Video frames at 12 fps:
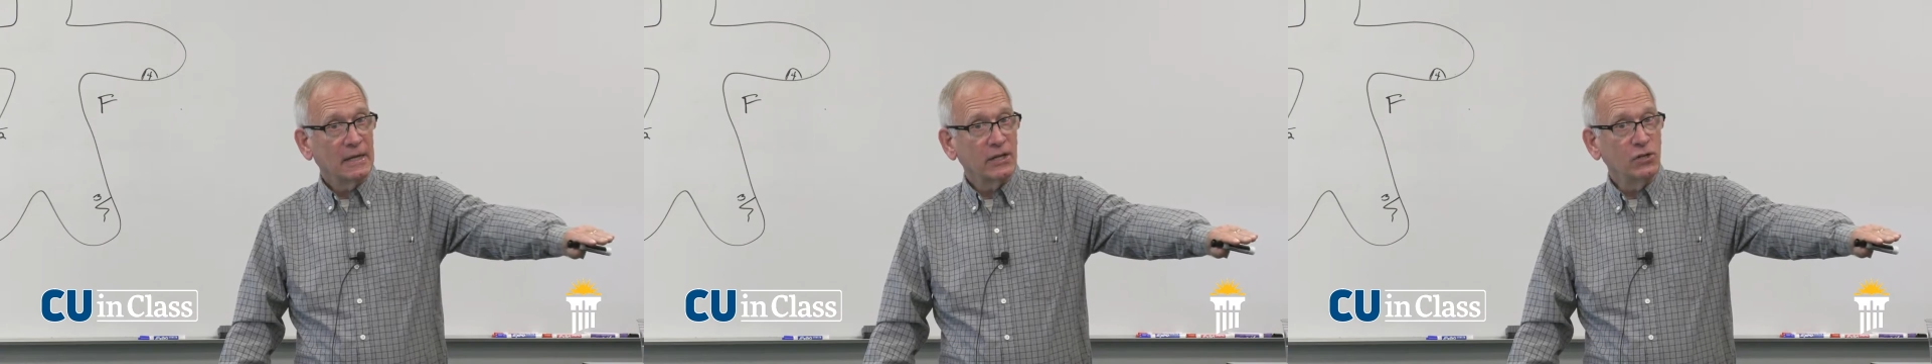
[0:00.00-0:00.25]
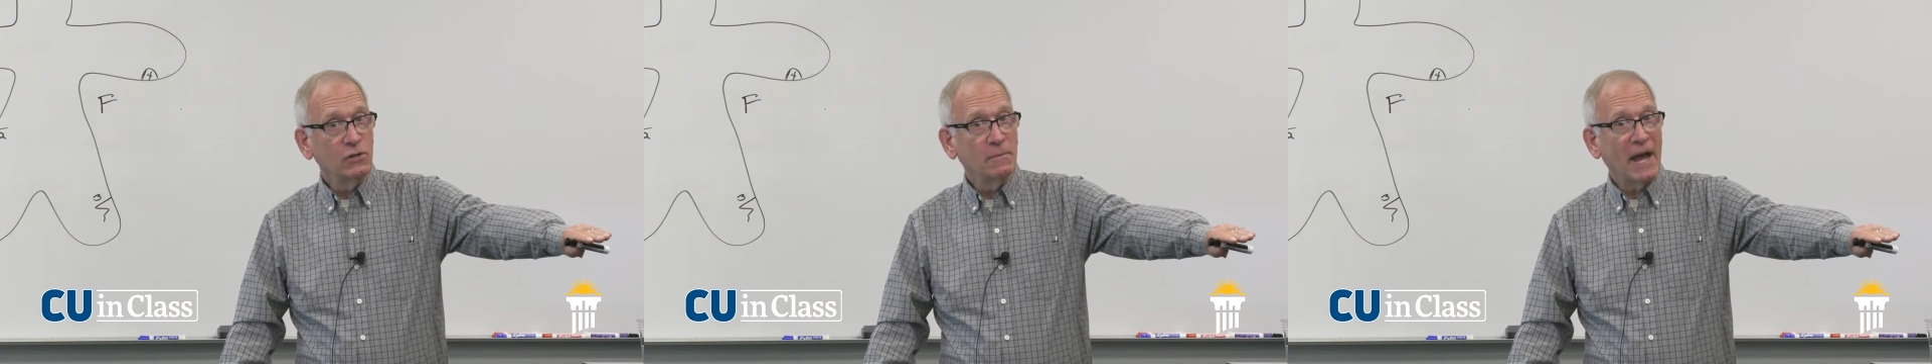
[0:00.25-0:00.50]

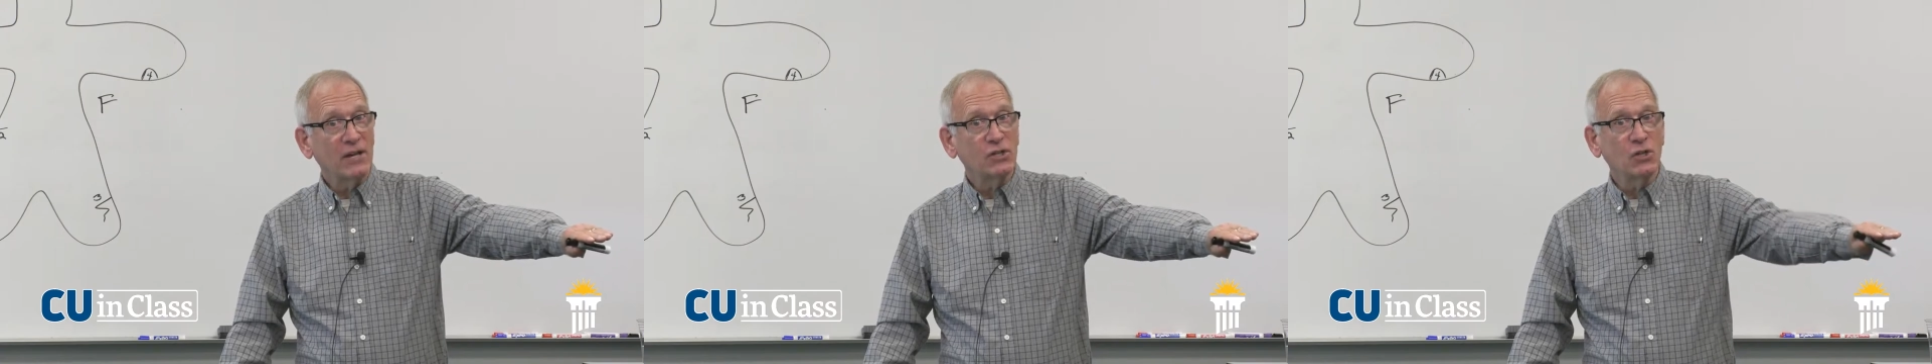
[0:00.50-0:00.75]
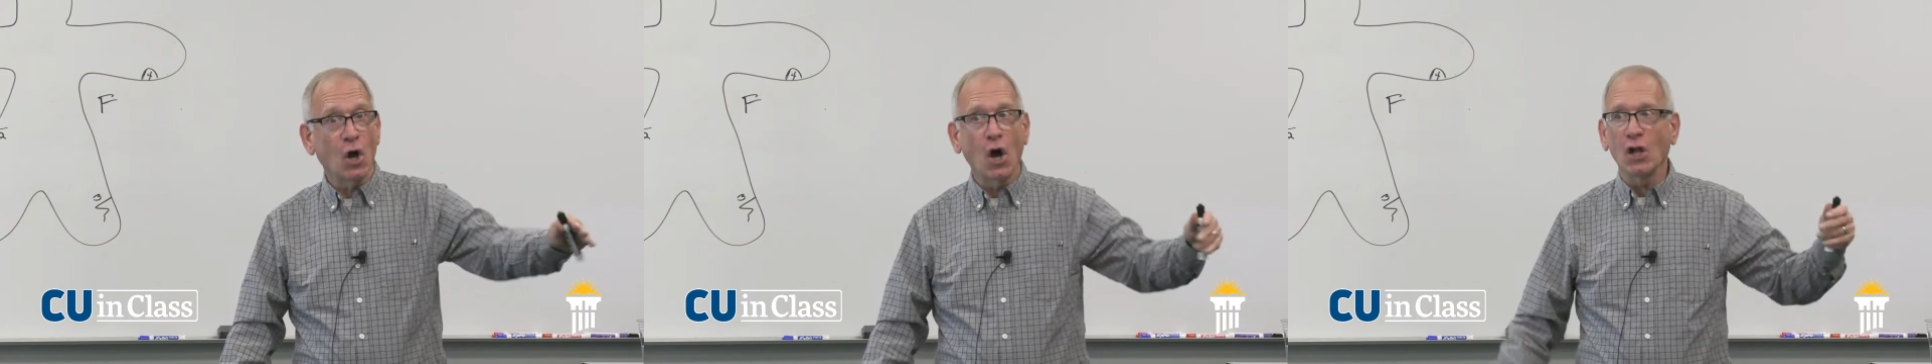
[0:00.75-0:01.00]
Can you
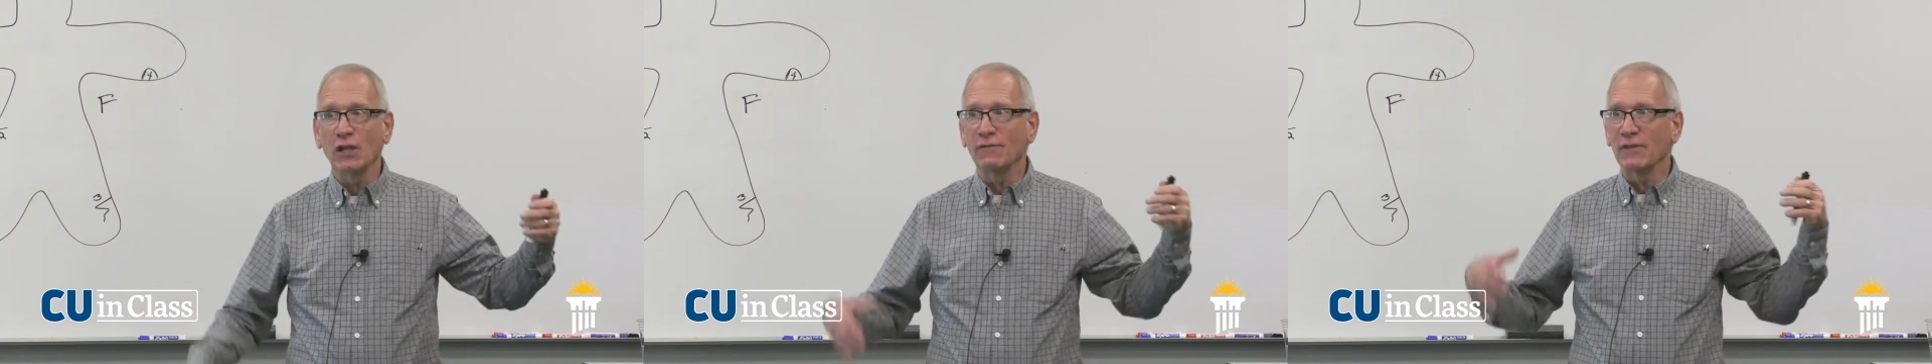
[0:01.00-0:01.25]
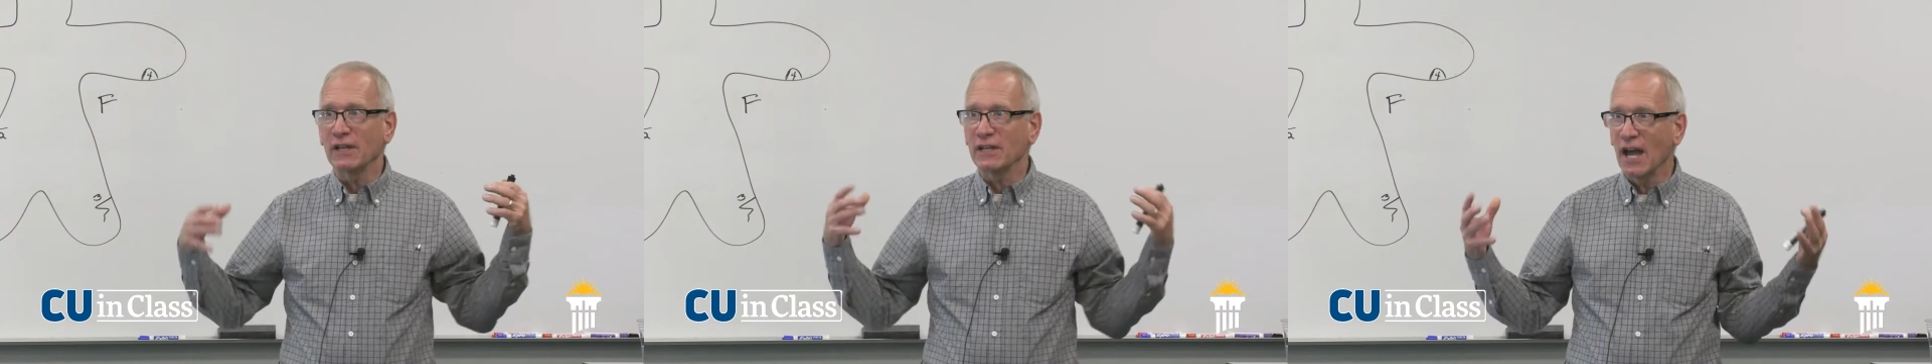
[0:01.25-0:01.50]
imagine all
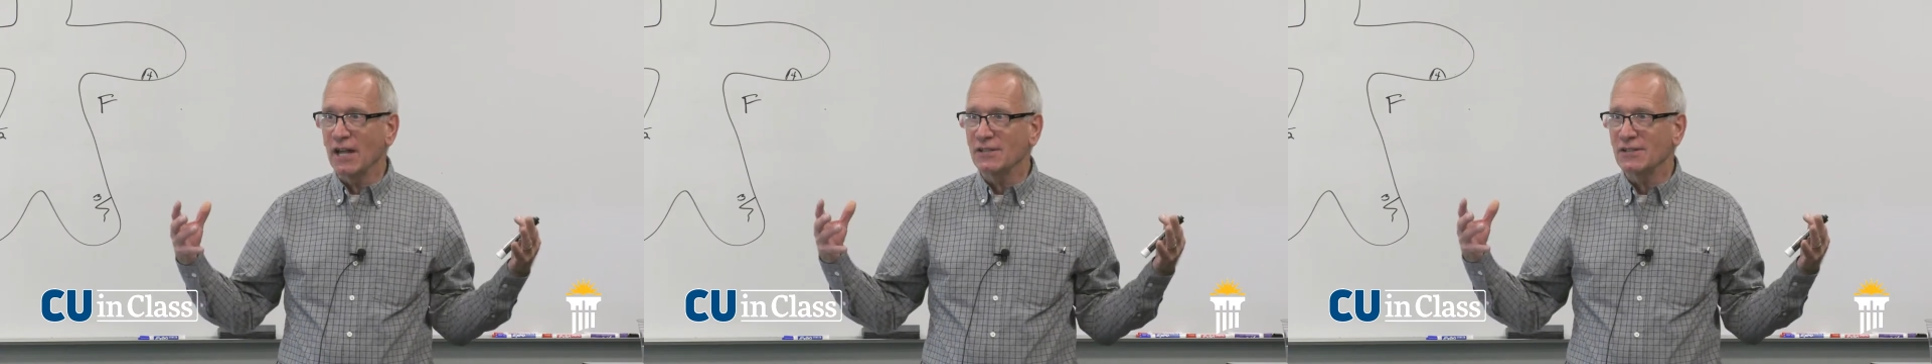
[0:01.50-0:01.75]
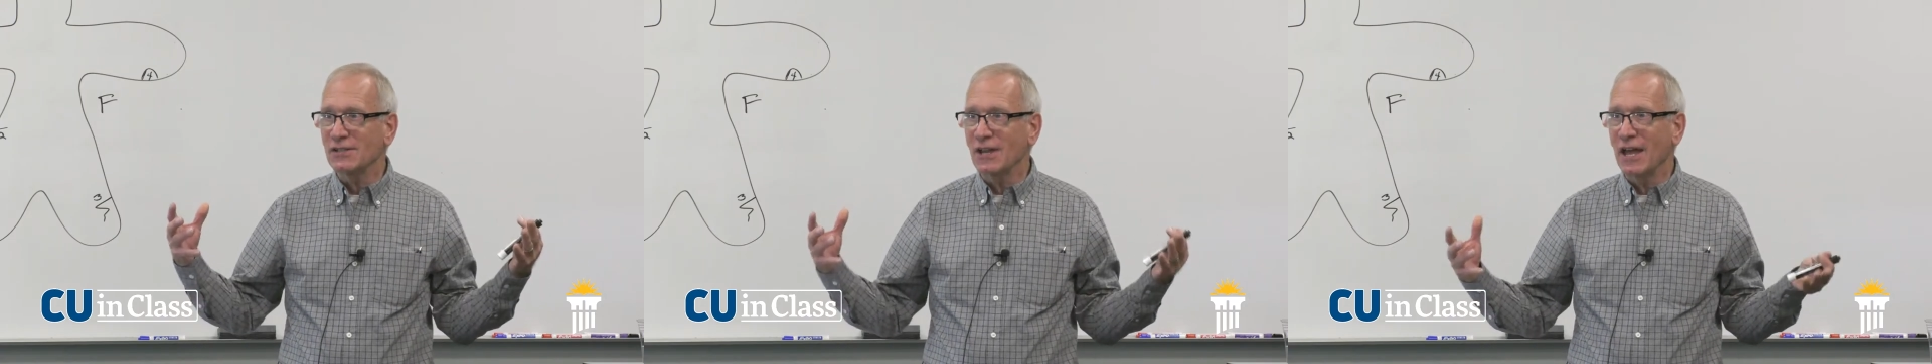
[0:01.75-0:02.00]
of the cuts